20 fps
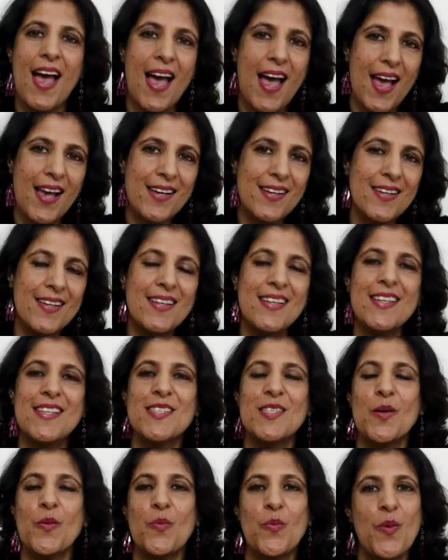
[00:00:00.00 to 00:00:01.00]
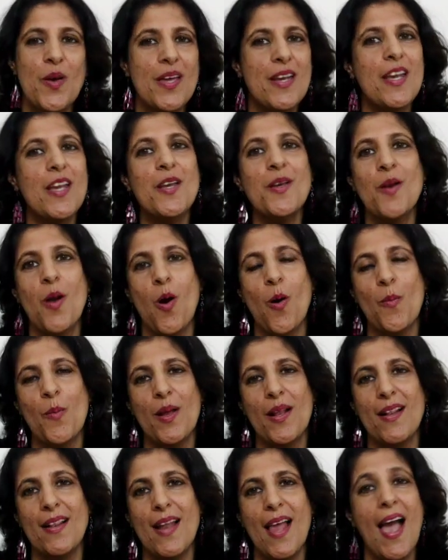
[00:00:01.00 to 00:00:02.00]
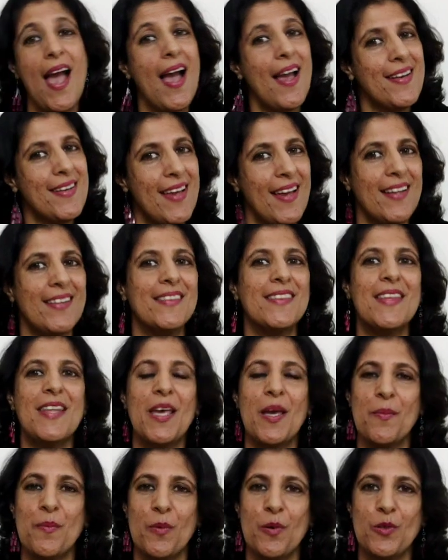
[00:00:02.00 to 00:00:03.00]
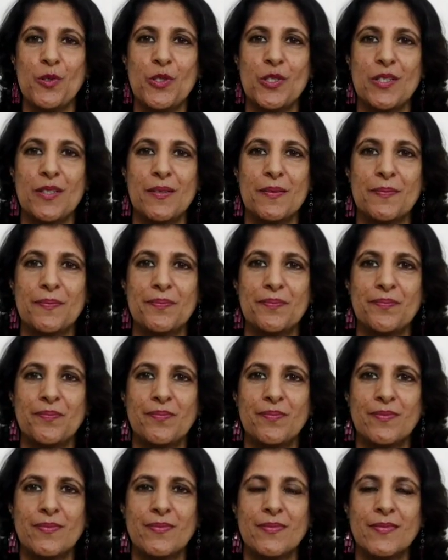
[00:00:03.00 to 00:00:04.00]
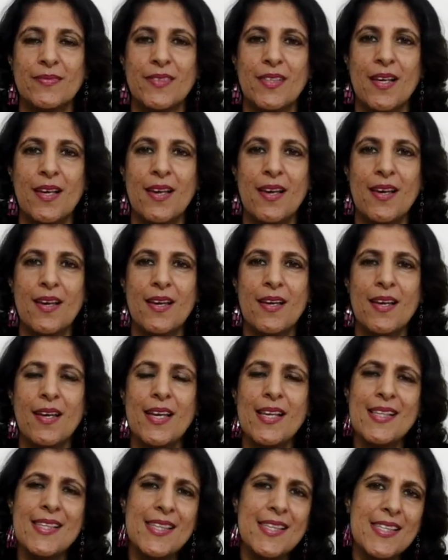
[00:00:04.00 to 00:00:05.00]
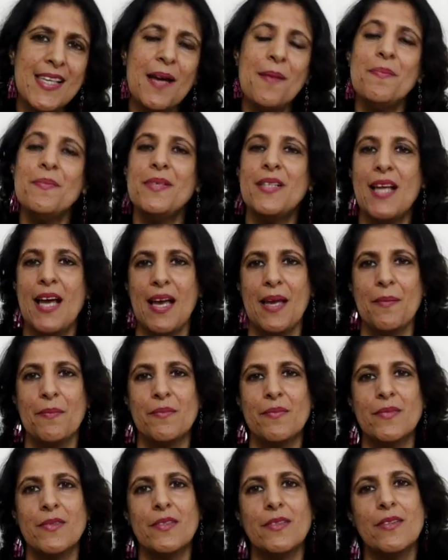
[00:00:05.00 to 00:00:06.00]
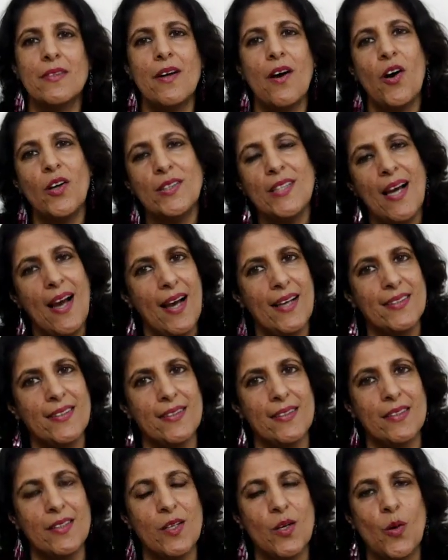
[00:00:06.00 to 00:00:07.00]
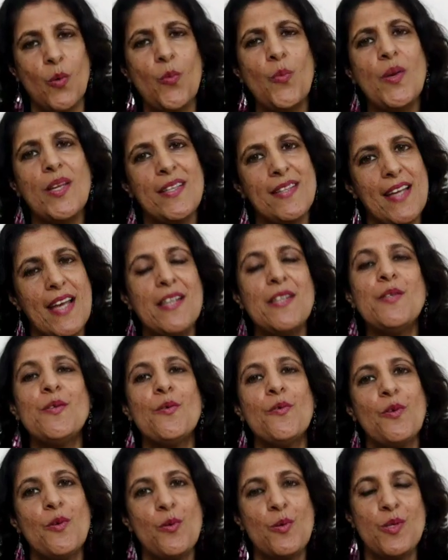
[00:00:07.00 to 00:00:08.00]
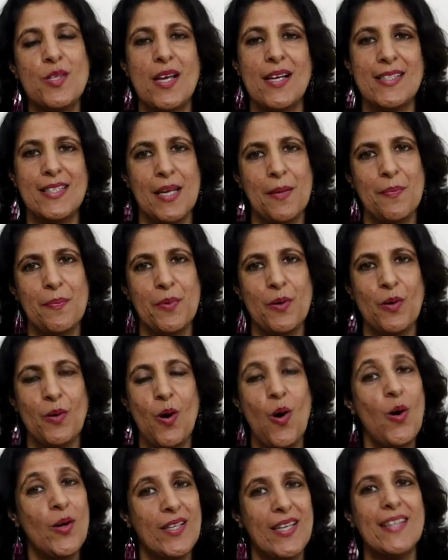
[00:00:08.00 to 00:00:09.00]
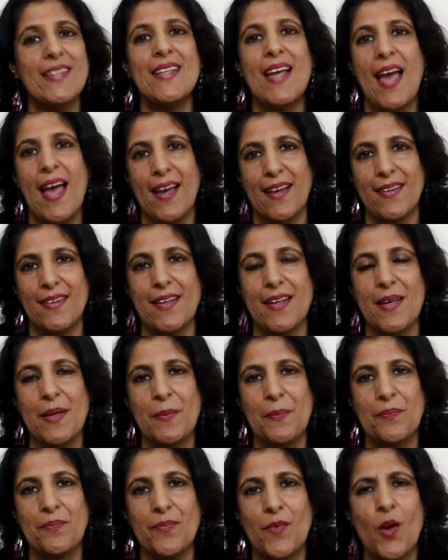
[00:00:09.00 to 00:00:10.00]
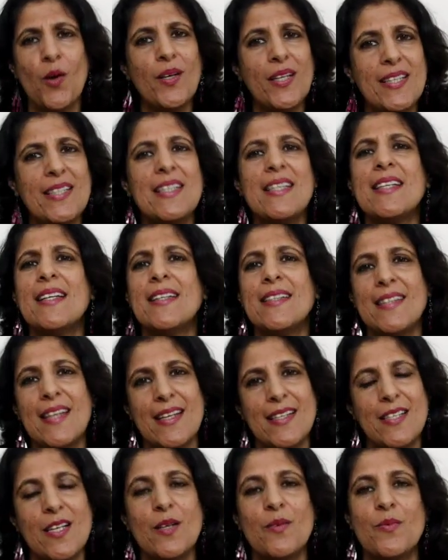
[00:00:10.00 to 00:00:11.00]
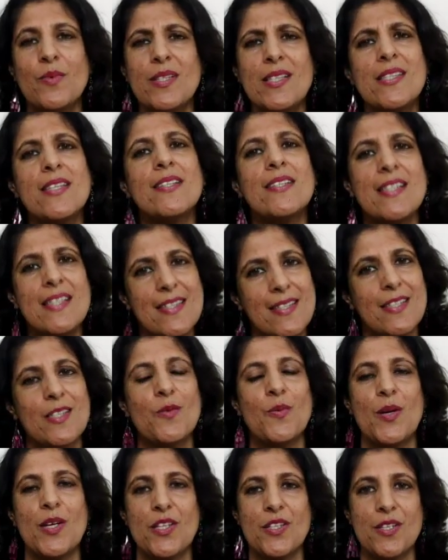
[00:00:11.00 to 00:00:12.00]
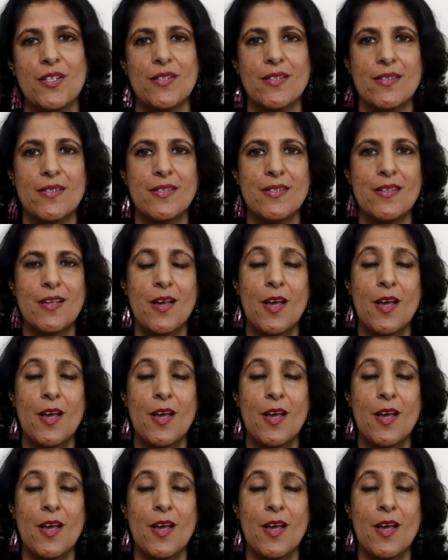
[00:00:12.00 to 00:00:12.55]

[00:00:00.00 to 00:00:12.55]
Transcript: anger is a very normal and healthy emotion. In some time or the other, we tend to lose our temper or get angry or get irritated with certain situations.